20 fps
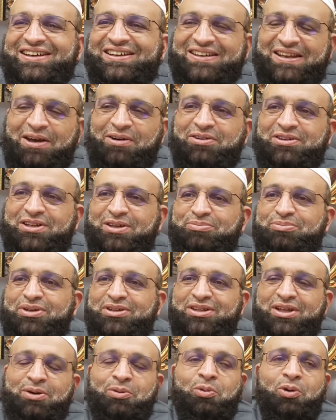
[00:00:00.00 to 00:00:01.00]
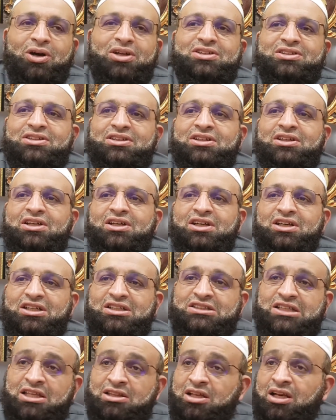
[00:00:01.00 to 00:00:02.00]
now and then. But they want,
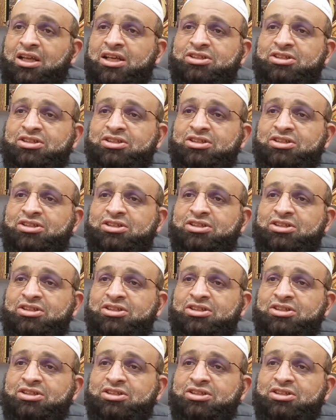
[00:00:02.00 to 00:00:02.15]
it's either